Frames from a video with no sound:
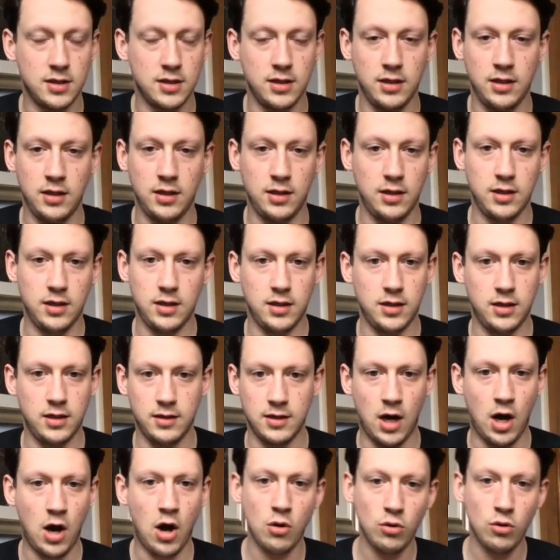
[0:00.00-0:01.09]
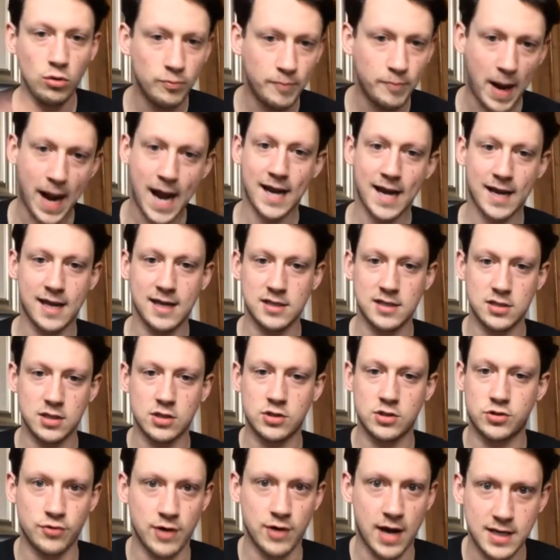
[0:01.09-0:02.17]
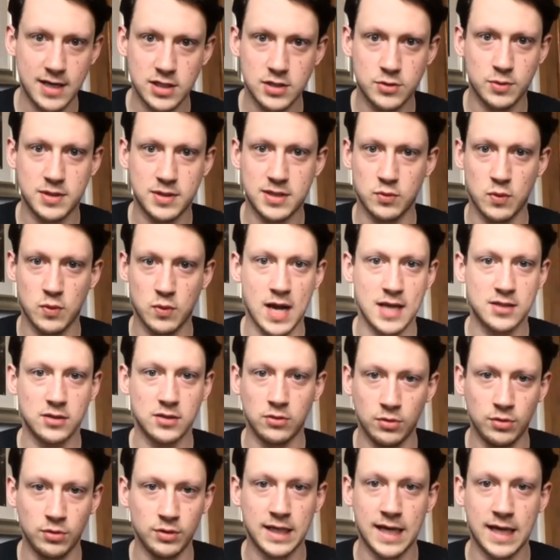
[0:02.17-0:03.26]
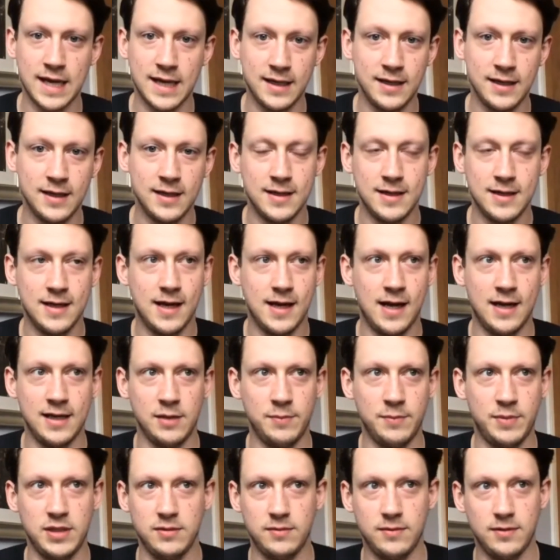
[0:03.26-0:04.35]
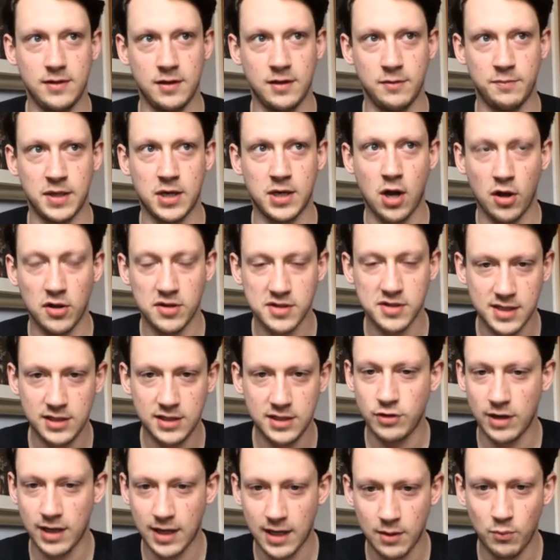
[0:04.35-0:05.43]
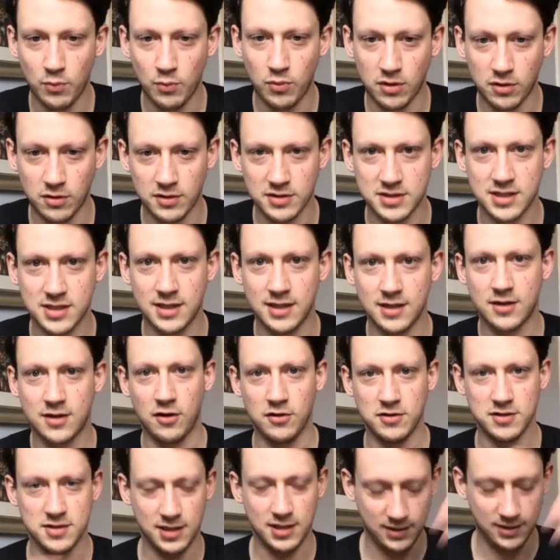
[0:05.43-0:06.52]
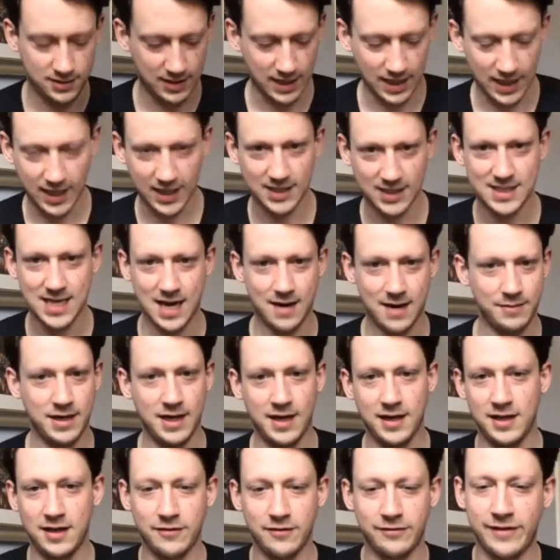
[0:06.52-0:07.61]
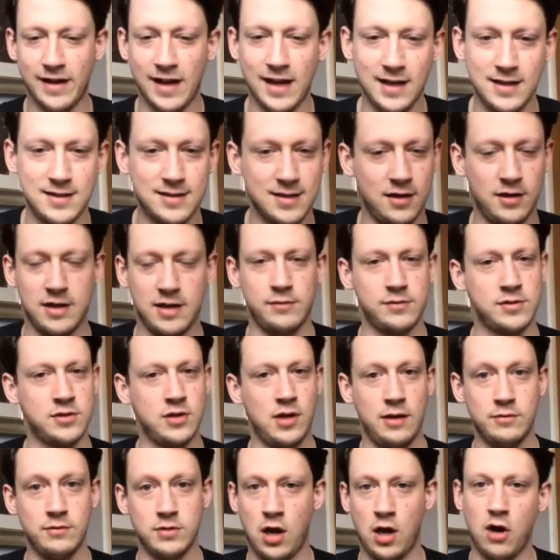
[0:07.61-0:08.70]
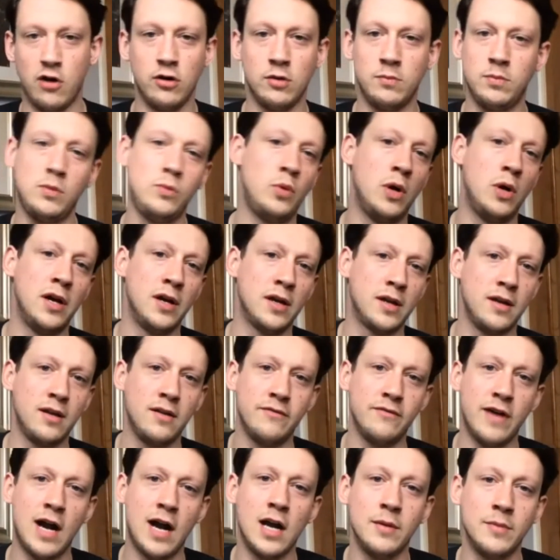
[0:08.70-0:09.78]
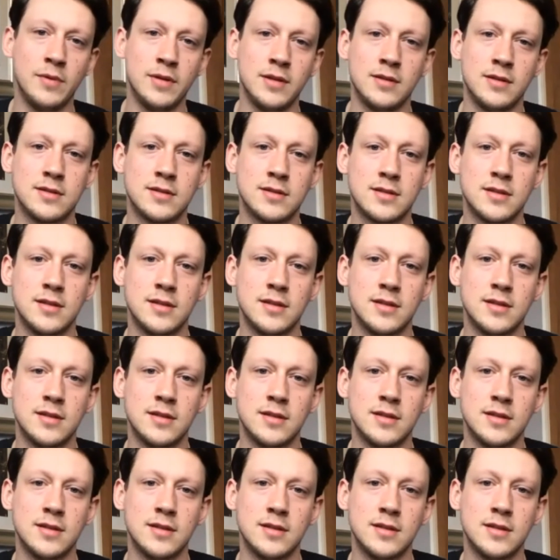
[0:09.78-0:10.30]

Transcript: your whole back is just drenched with sweat all day, and you'd be constantly drinking water, constantly decontaminating your face. It was horrible working environments.